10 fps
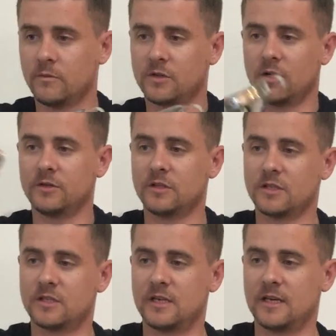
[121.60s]
which I usually
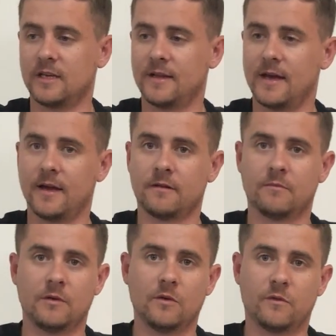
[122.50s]
just stick in there,
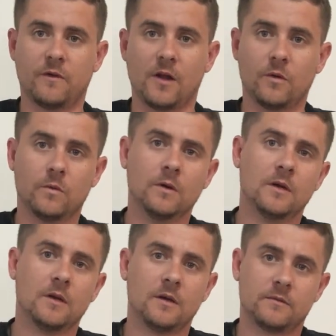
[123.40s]
little funnel.
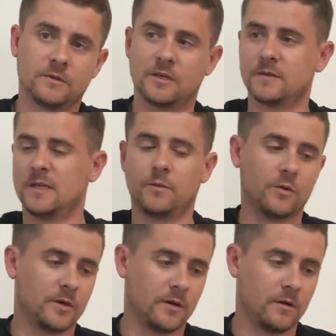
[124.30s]
You can tip all
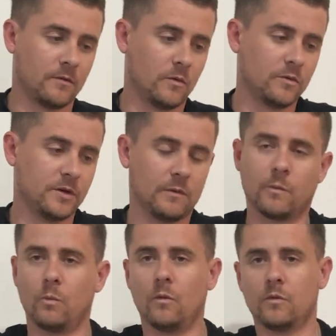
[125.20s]
your
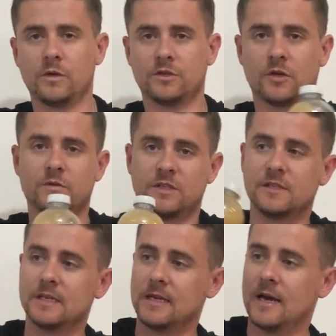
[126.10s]

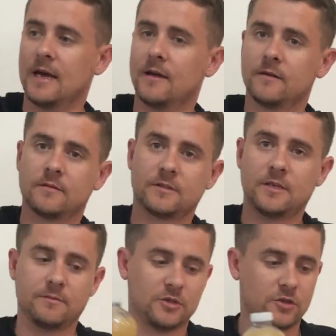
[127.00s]
juices in there,
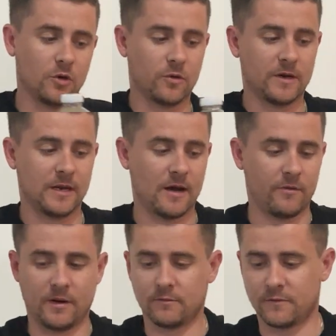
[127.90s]
tip your sugar in there
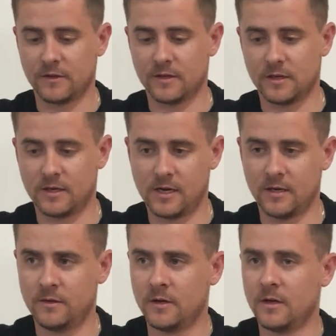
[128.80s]
and everything that you
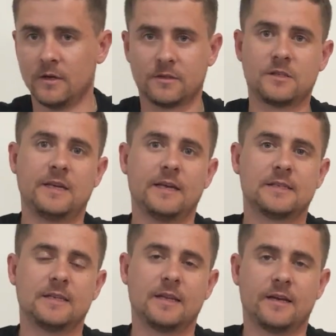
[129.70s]
need. Just gets
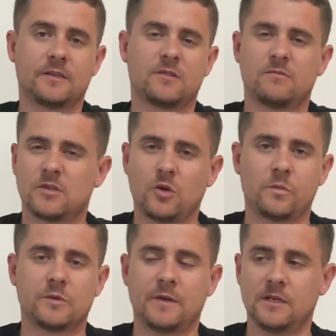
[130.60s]
in there, stop
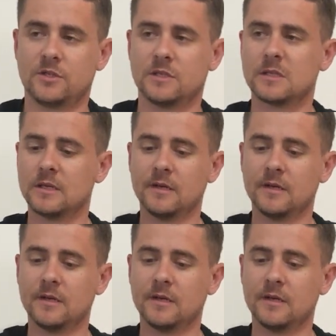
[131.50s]
spillages.